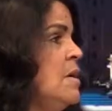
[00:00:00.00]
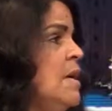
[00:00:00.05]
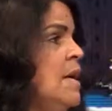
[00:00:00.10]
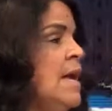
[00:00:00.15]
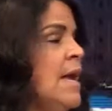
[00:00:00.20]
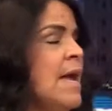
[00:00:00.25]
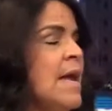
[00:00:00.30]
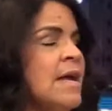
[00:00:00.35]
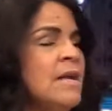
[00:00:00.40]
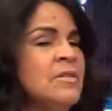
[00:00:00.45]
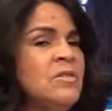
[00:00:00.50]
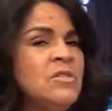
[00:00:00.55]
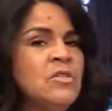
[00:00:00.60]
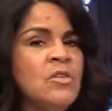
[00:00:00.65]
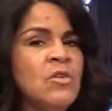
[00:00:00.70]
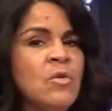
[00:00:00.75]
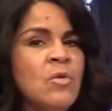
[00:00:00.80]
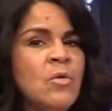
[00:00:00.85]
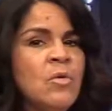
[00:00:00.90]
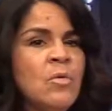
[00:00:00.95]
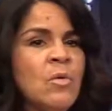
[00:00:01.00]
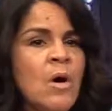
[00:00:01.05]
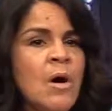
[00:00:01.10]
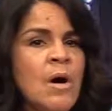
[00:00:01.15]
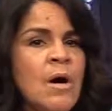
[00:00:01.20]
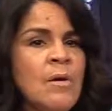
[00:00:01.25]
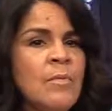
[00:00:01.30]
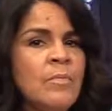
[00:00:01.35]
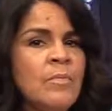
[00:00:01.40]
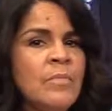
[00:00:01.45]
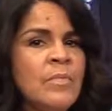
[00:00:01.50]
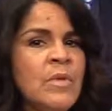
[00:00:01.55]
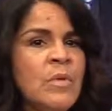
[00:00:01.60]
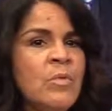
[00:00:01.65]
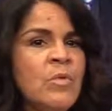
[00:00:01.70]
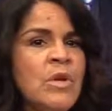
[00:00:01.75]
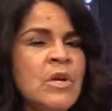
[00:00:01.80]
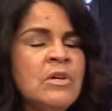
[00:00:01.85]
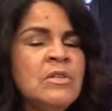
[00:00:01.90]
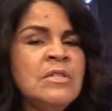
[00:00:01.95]
Mm-hmm. And so um,
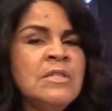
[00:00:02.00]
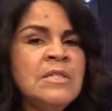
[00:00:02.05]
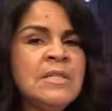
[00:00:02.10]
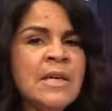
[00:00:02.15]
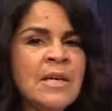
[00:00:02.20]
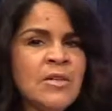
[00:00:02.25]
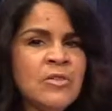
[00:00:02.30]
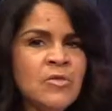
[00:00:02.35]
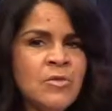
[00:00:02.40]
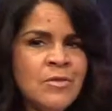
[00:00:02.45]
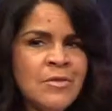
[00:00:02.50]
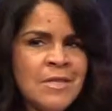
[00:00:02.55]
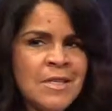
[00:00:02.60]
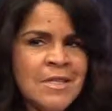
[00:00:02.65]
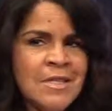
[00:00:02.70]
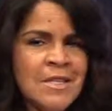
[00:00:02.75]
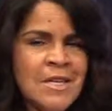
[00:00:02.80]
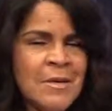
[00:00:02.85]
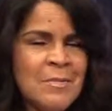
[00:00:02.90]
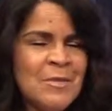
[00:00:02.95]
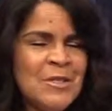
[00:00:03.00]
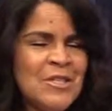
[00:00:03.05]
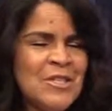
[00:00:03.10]
we are scheduled in the name